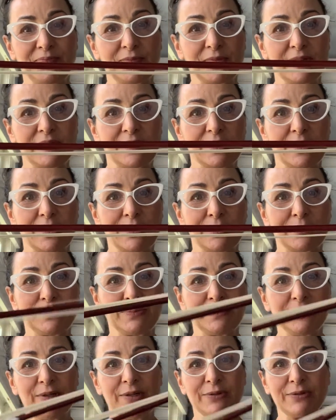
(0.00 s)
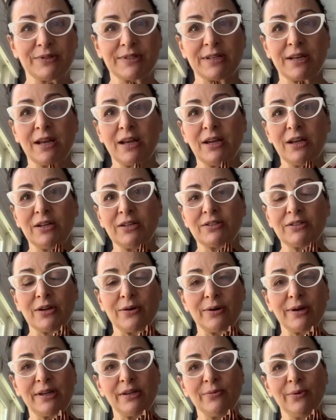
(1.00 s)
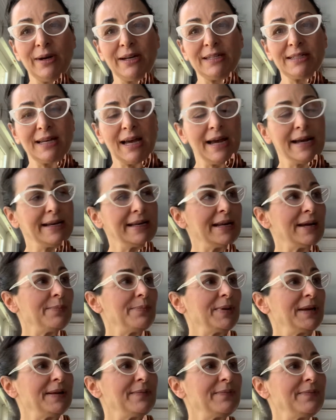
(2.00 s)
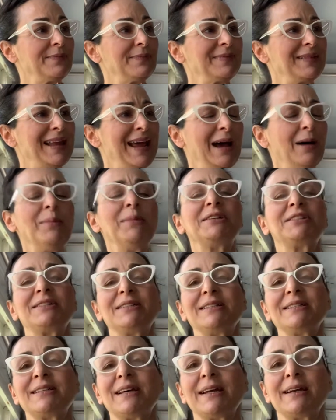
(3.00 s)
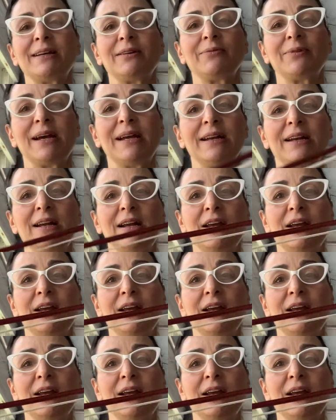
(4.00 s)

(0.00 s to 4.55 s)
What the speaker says: So loose, so you want to tighten it, but how much do you tighten it, right?